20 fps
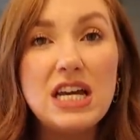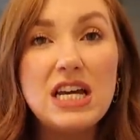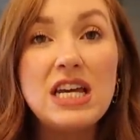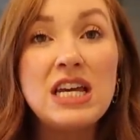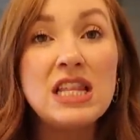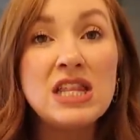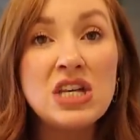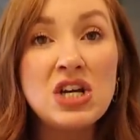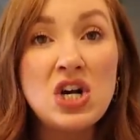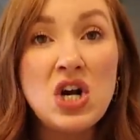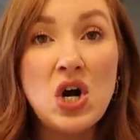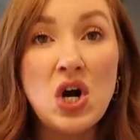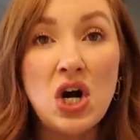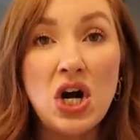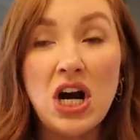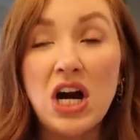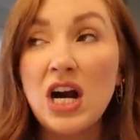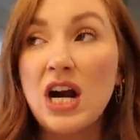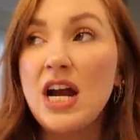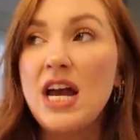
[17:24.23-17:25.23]
in the
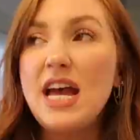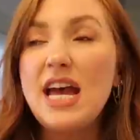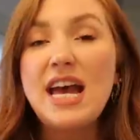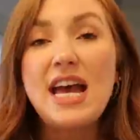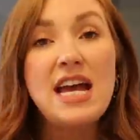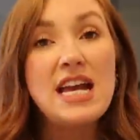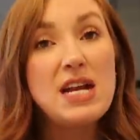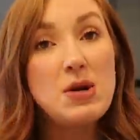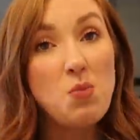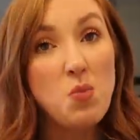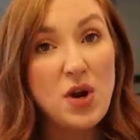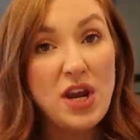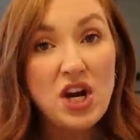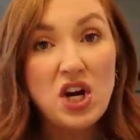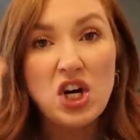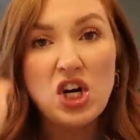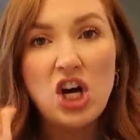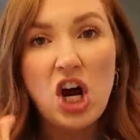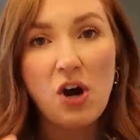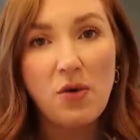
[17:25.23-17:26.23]
car and we
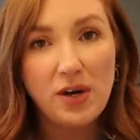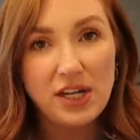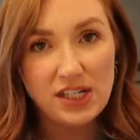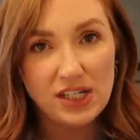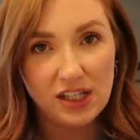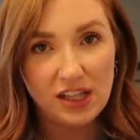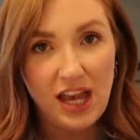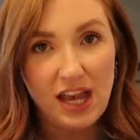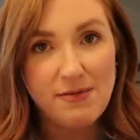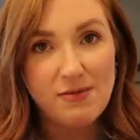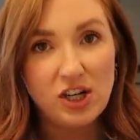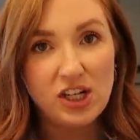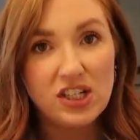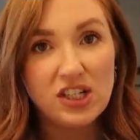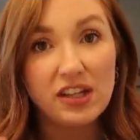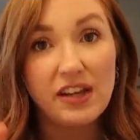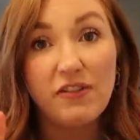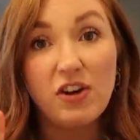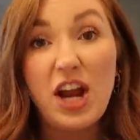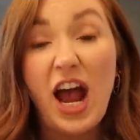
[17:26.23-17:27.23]
are going to labor and
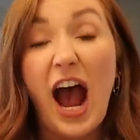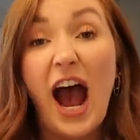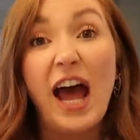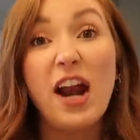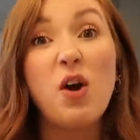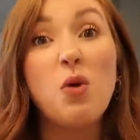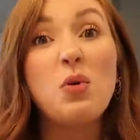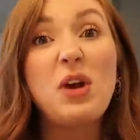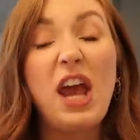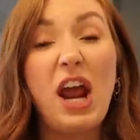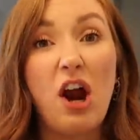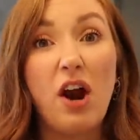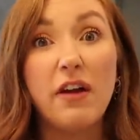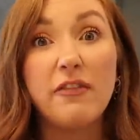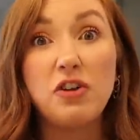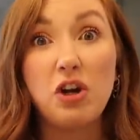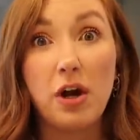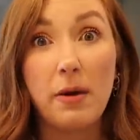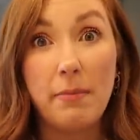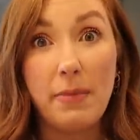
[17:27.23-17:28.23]
delivery. I don't care
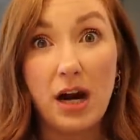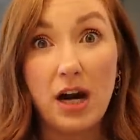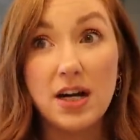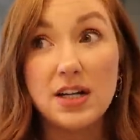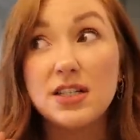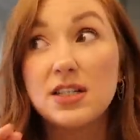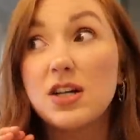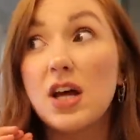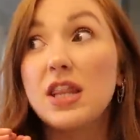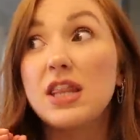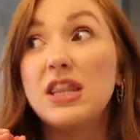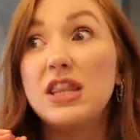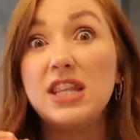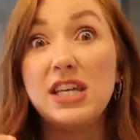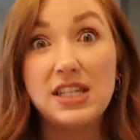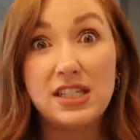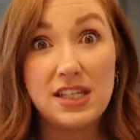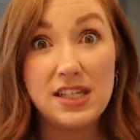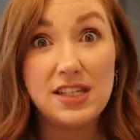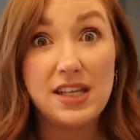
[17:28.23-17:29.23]
if you're embarrassed.
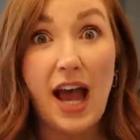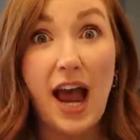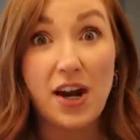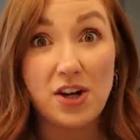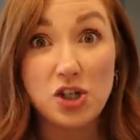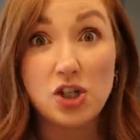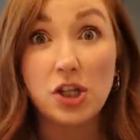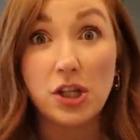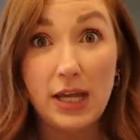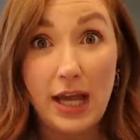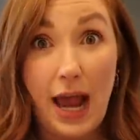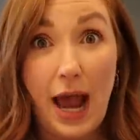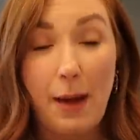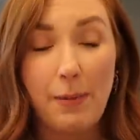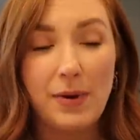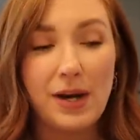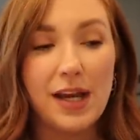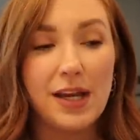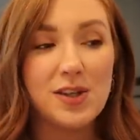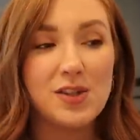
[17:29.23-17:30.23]
This is actually
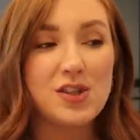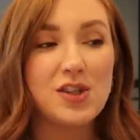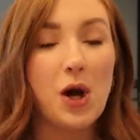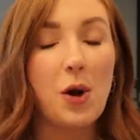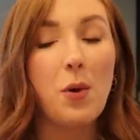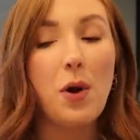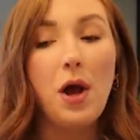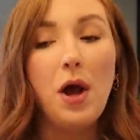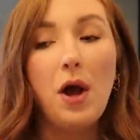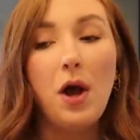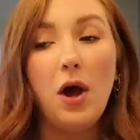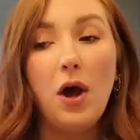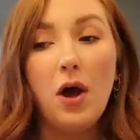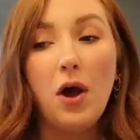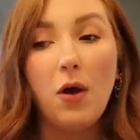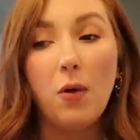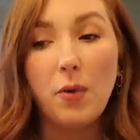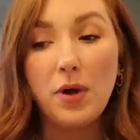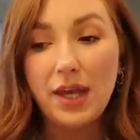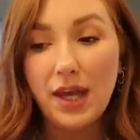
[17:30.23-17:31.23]
happening. So
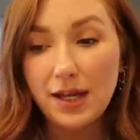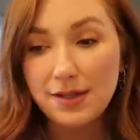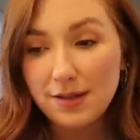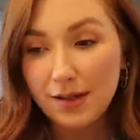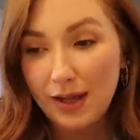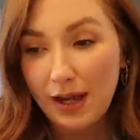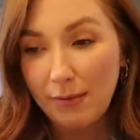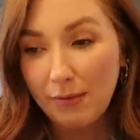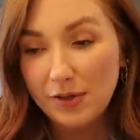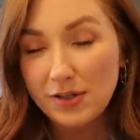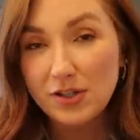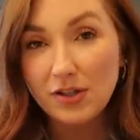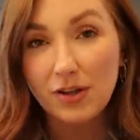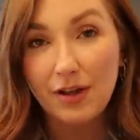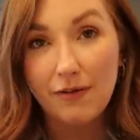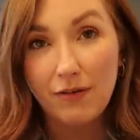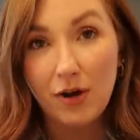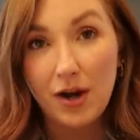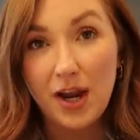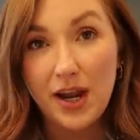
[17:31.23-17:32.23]
we get to labor and
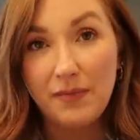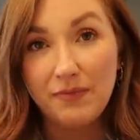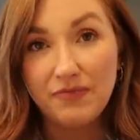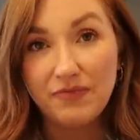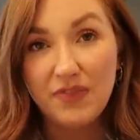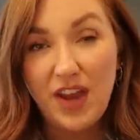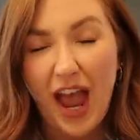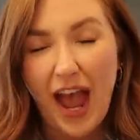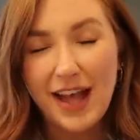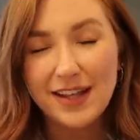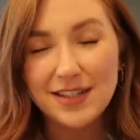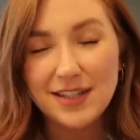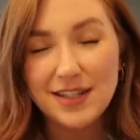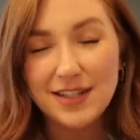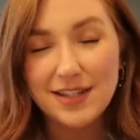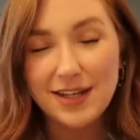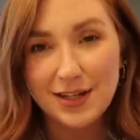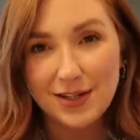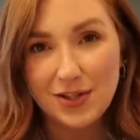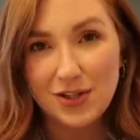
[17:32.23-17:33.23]
delivery at
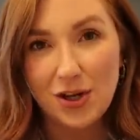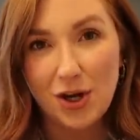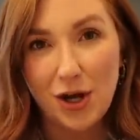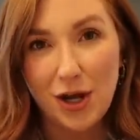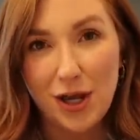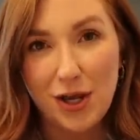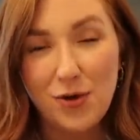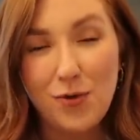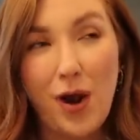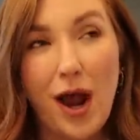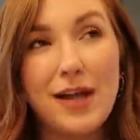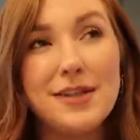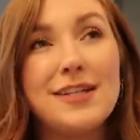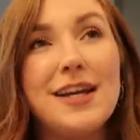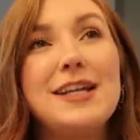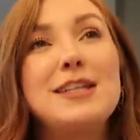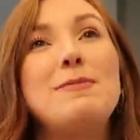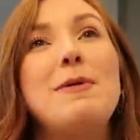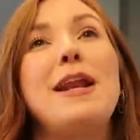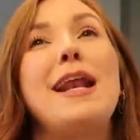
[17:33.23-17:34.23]
6.30, you guys.
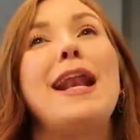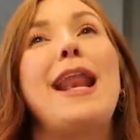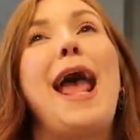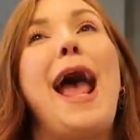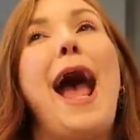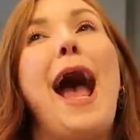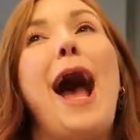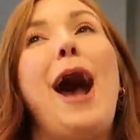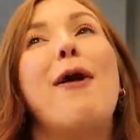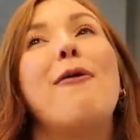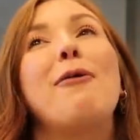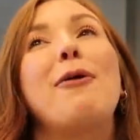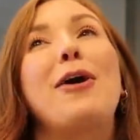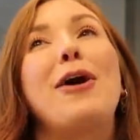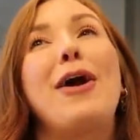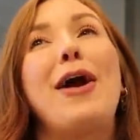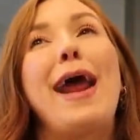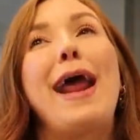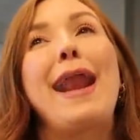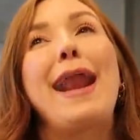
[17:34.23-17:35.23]
It has been an
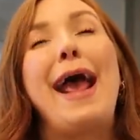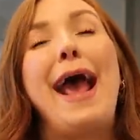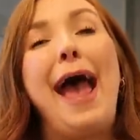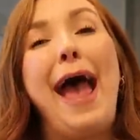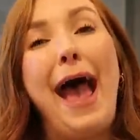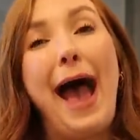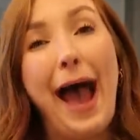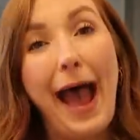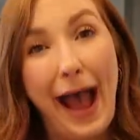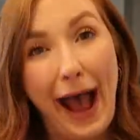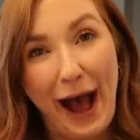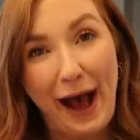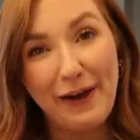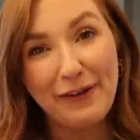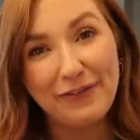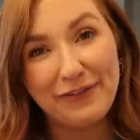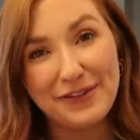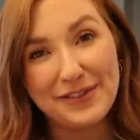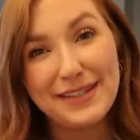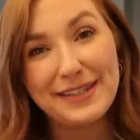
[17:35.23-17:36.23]
hour and a
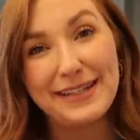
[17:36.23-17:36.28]
half